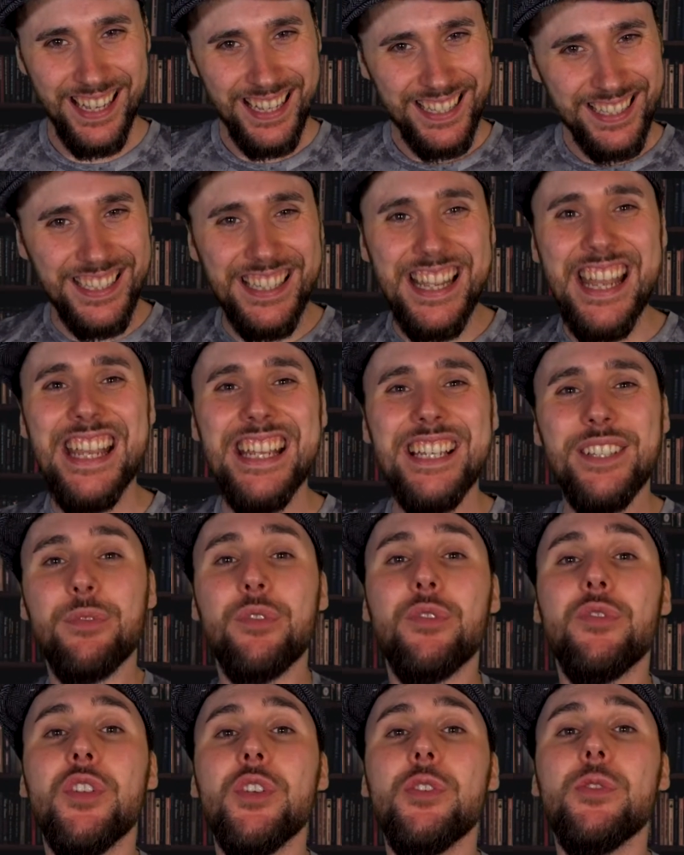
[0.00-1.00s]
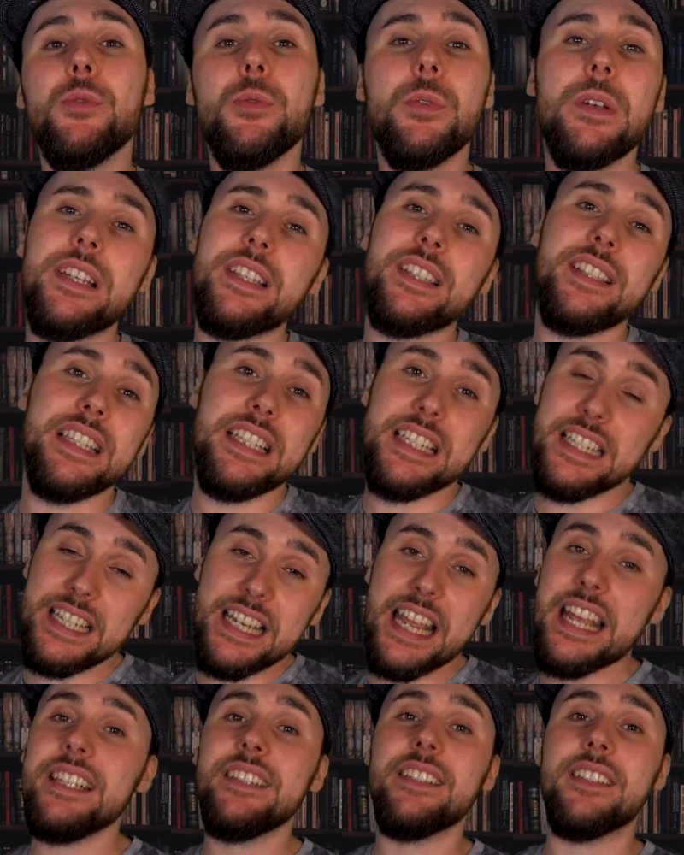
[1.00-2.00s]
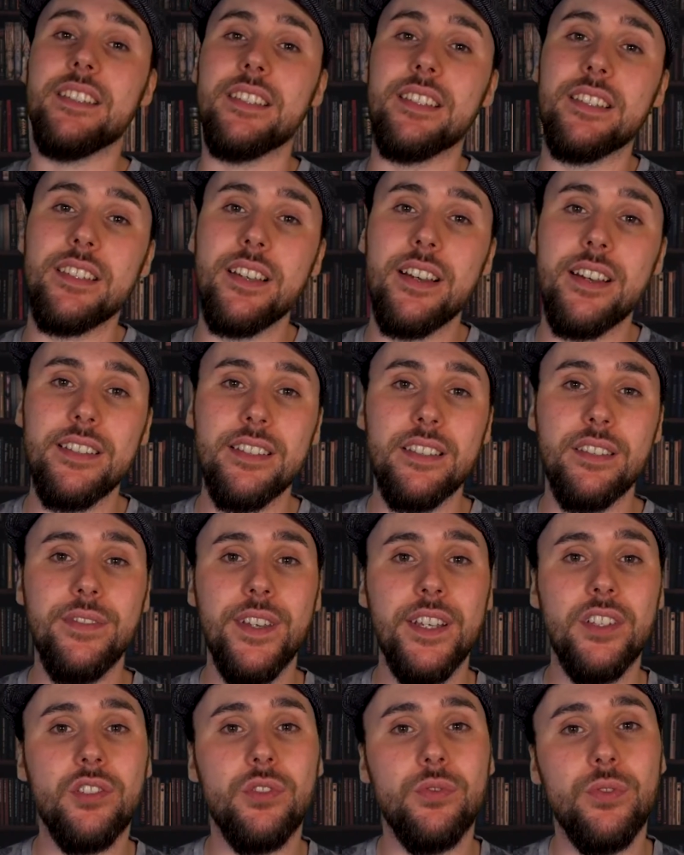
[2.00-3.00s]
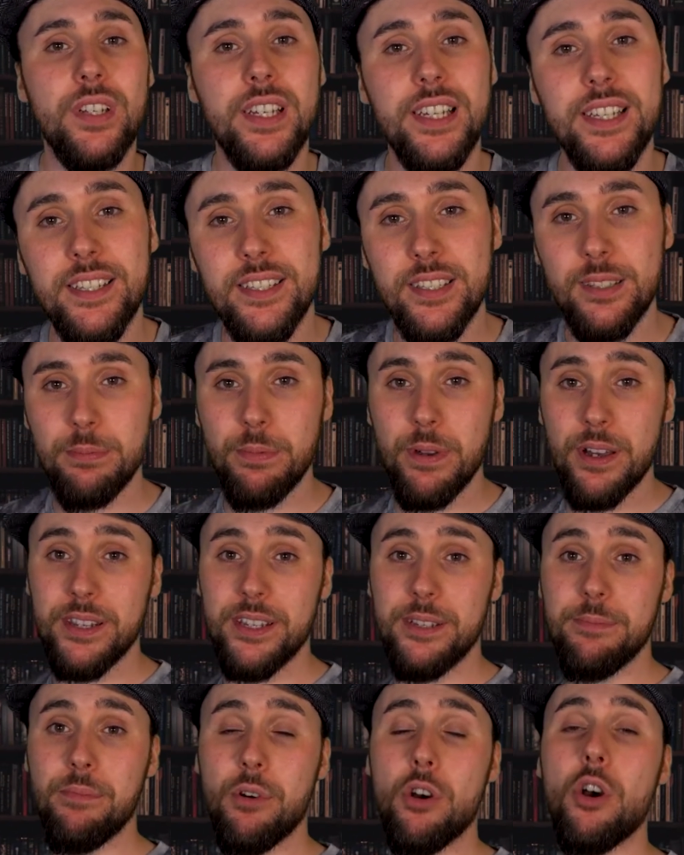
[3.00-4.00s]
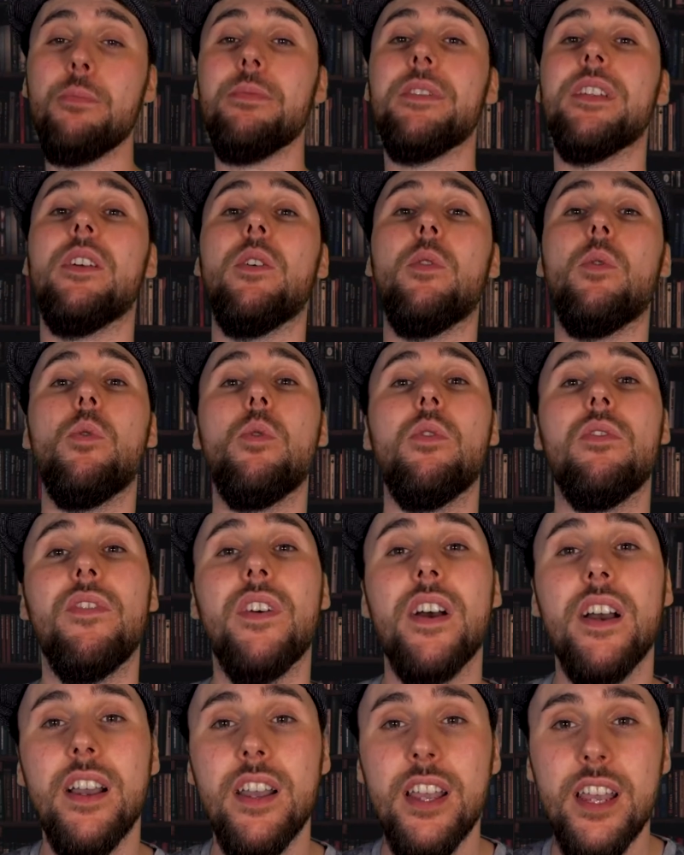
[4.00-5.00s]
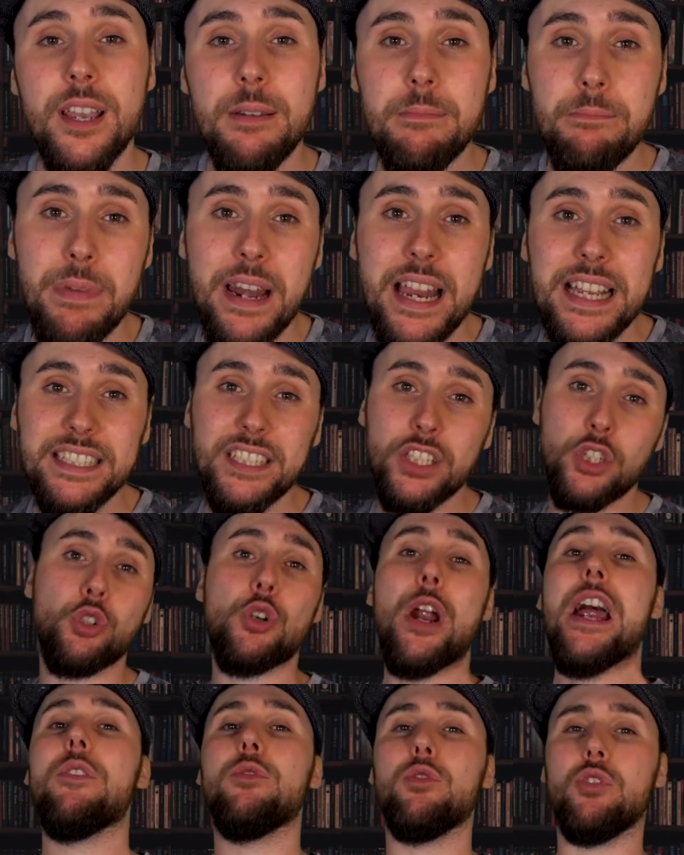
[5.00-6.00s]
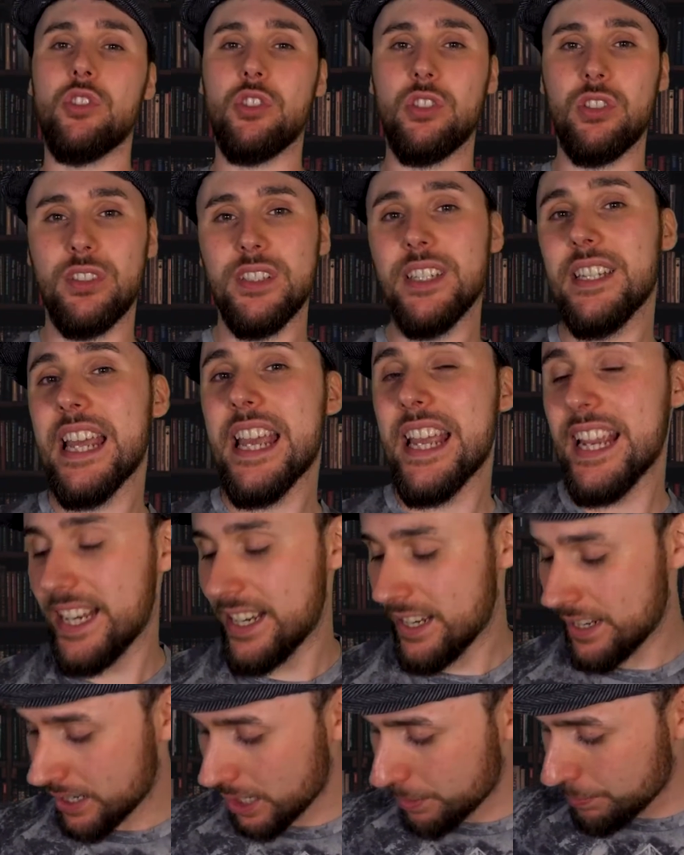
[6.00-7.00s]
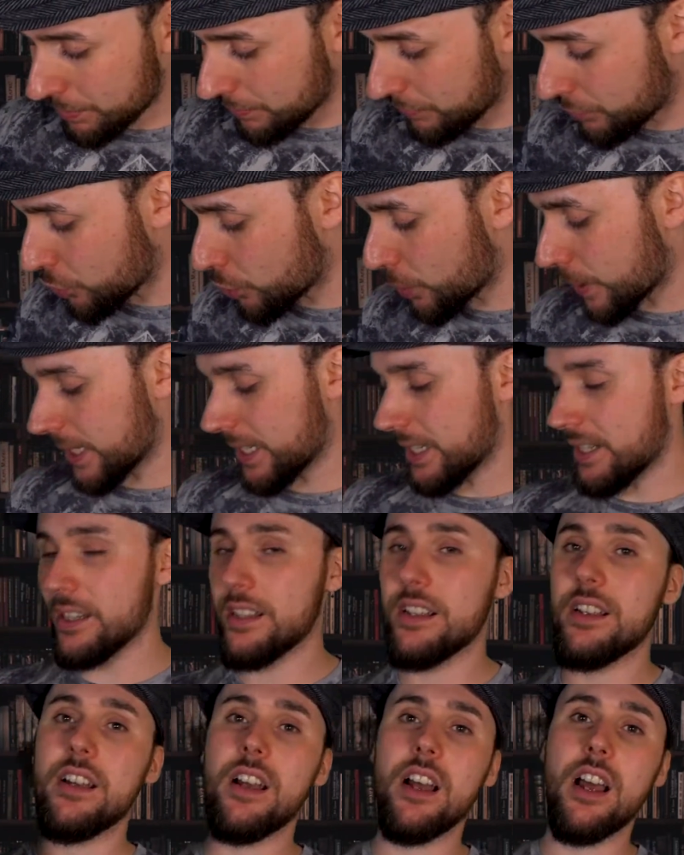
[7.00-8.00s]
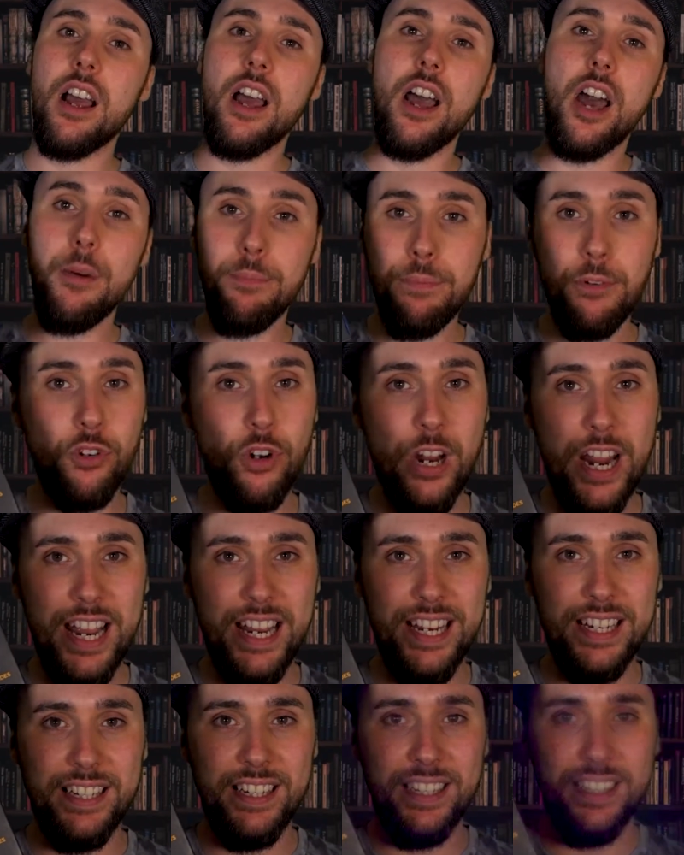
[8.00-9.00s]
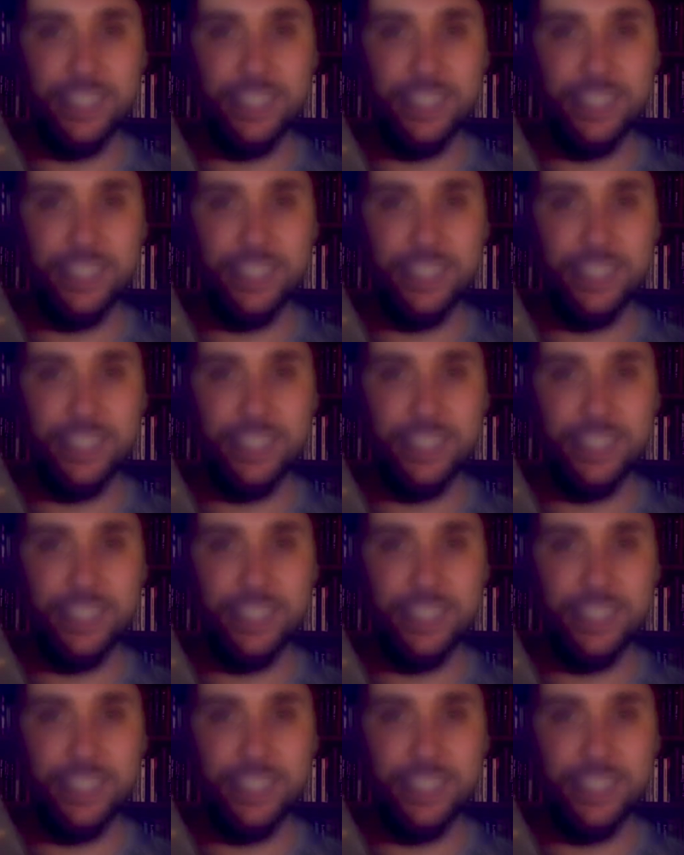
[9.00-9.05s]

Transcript: Today's review is the latest science fiction release by the popular author Blake Crouch. Today, I'm reviewing Upgrade.